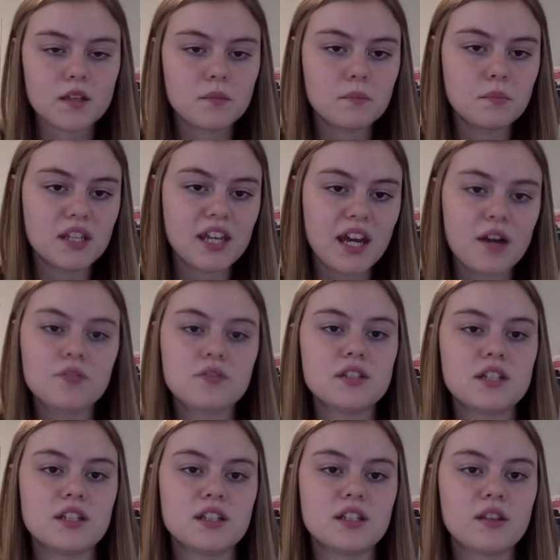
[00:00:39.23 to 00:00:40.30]
be
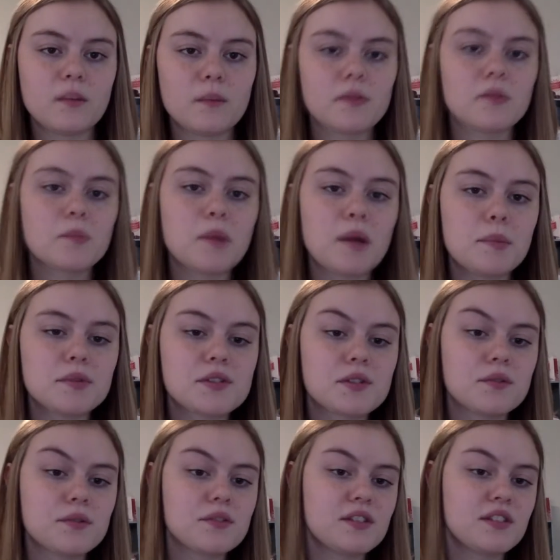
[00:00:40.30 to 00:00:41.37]
counting the number of
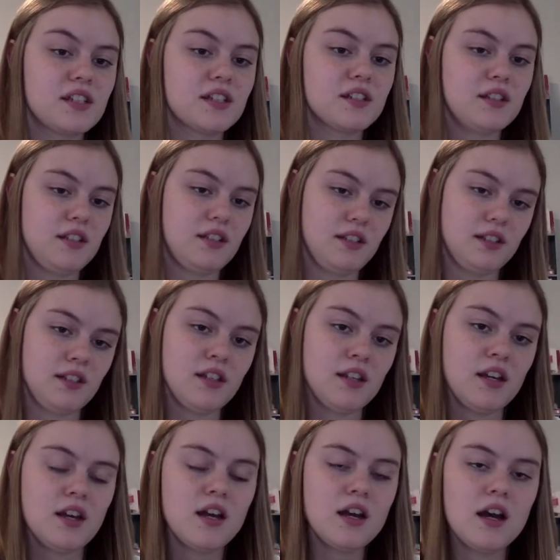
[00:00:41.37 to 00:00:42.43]
popsicle sticks in.
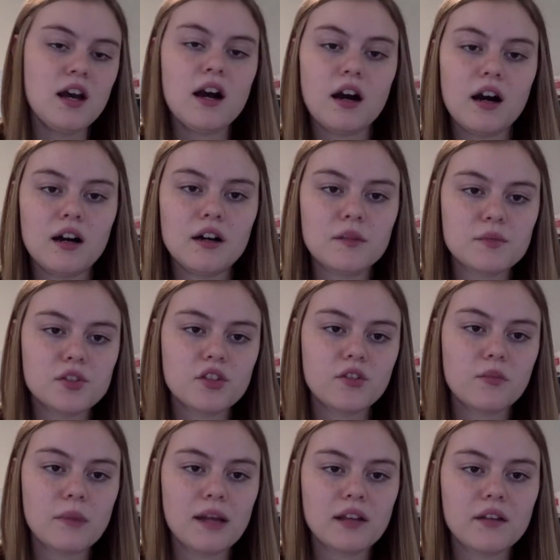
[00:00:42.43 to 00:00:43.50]
So
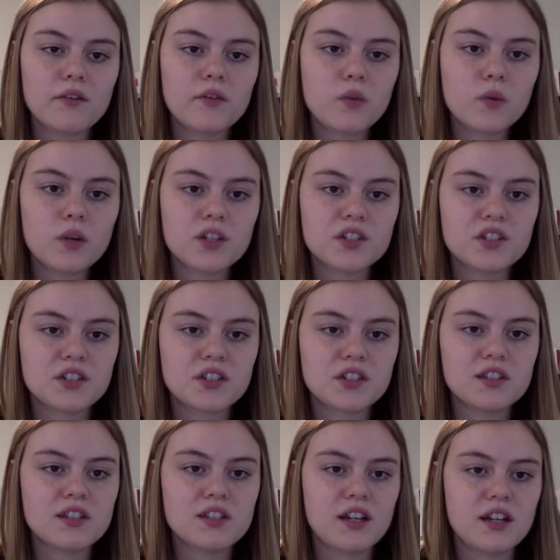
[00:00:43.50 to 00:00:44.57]
my level
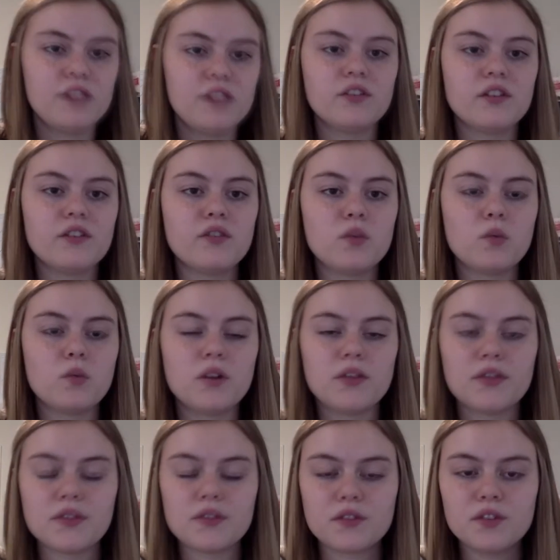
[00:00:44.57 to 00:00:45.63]
questions, I have level
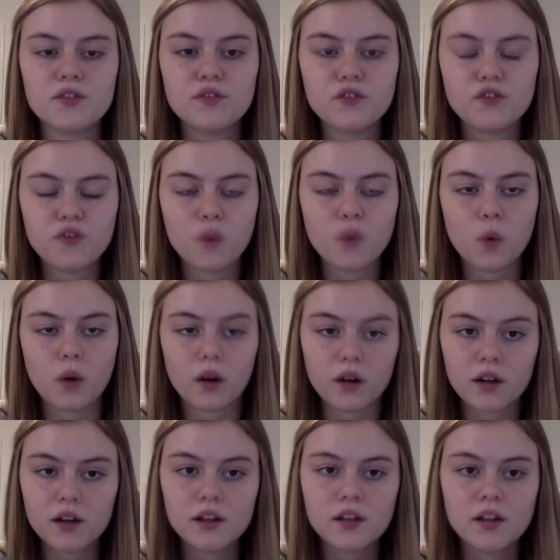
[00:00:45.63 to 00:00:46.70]
1, 3, and
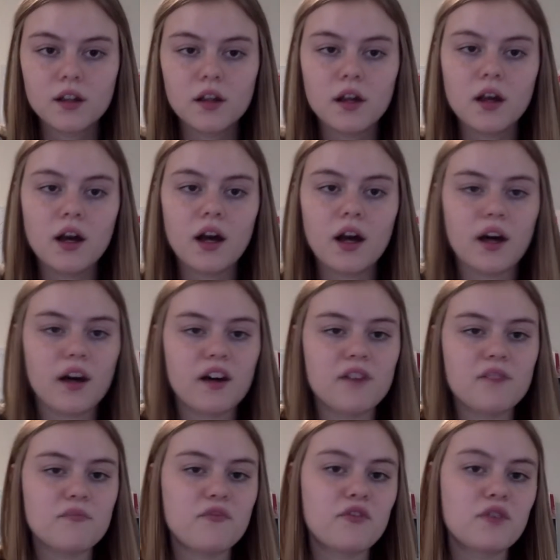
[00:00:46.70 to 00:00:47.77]
4.
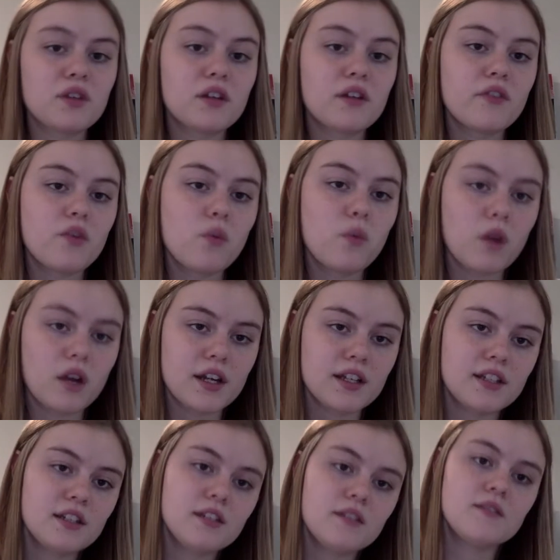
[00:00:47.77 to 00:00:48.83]
For level
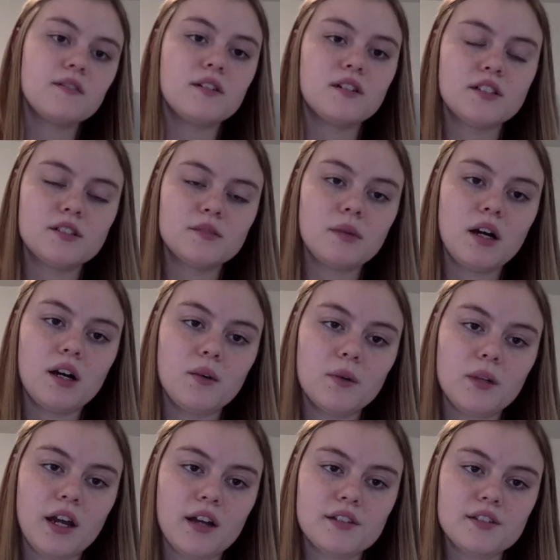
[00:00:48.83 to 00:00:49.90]
1, I would
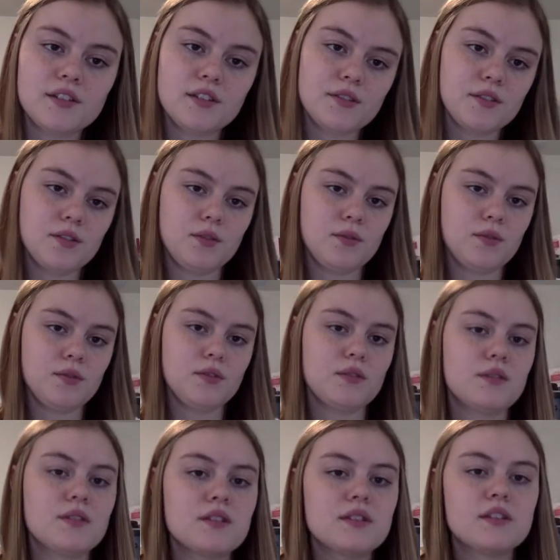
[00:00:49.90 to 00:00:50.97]
ask the
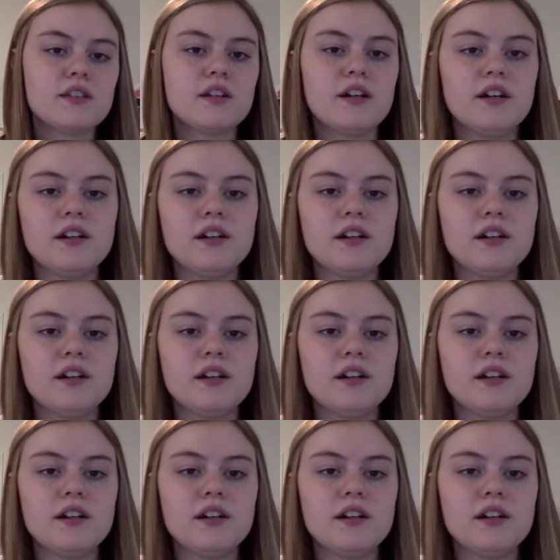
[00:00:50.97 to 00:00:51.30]
students